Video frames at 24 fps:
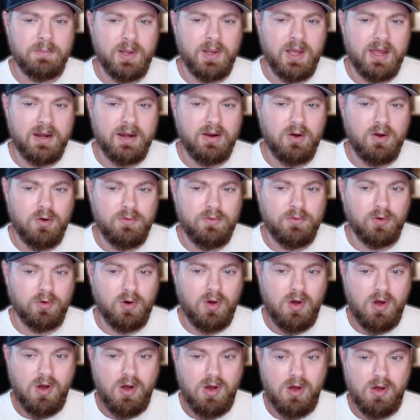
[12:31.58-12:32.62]
But
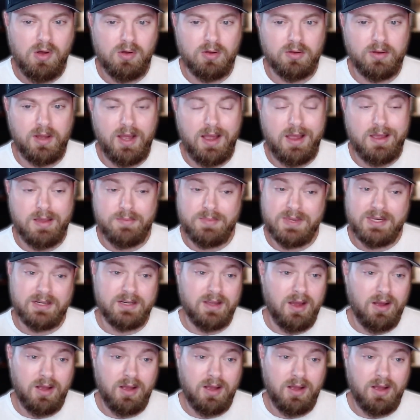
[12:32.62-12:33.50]
overall, I mean,